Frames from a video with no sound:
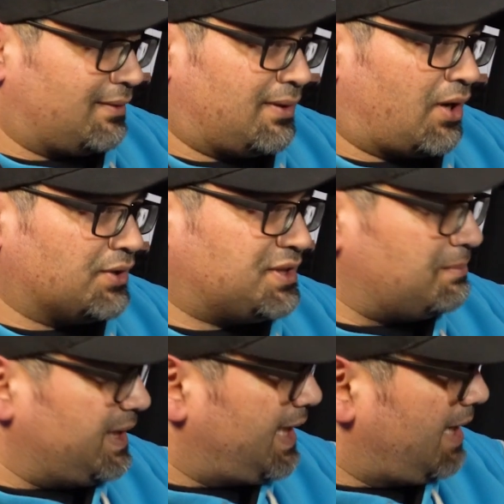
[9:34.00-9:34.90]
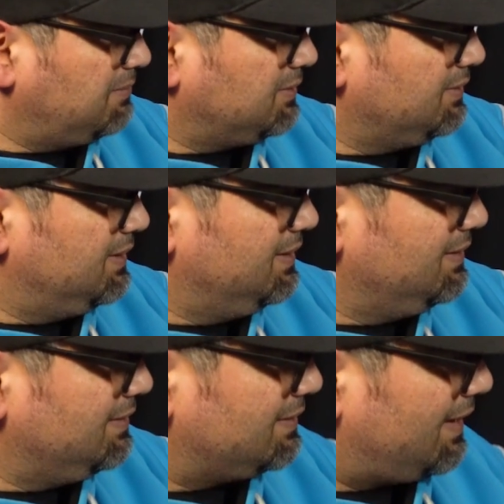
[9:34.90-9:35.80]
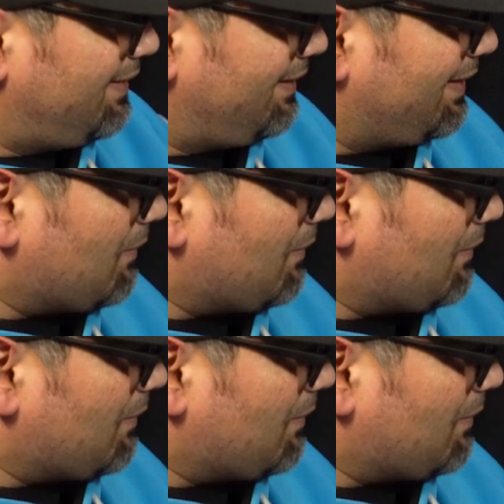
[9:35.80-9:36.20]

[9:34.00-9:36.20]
RGB cables. I think they